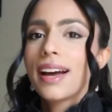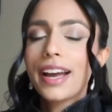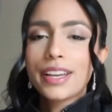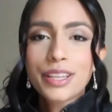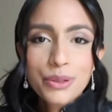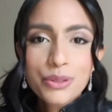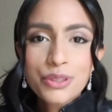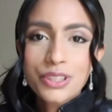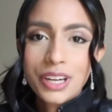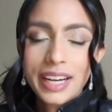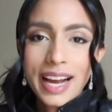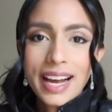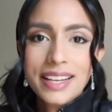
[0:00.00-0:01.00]
a huge
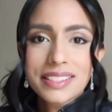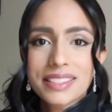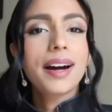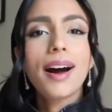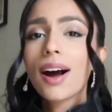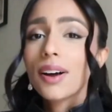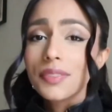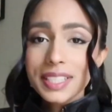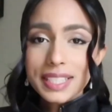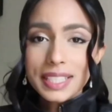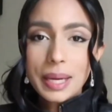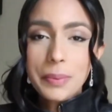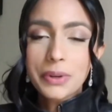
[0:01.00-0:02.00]
star cast.
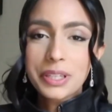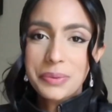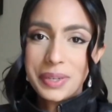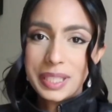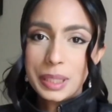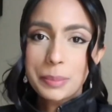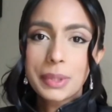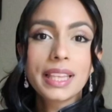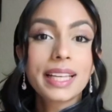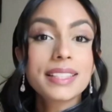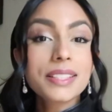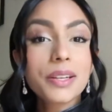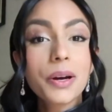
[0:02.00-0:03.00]
Obviously I'm already ready, but
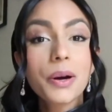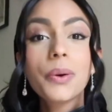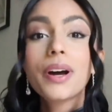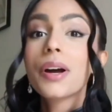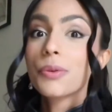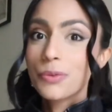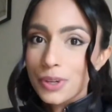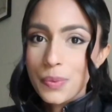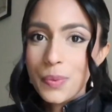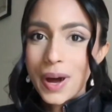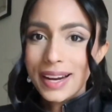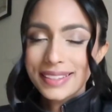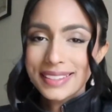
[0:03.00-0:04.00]
let's go
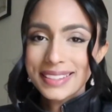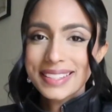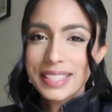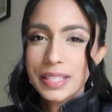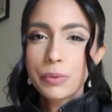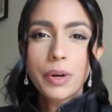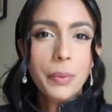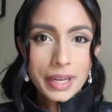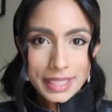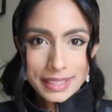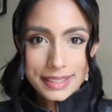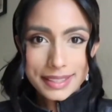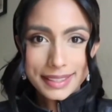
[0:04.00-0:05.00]
rewind and see what
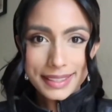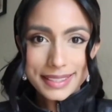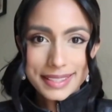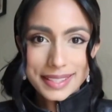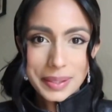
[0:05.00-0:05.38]
went into this.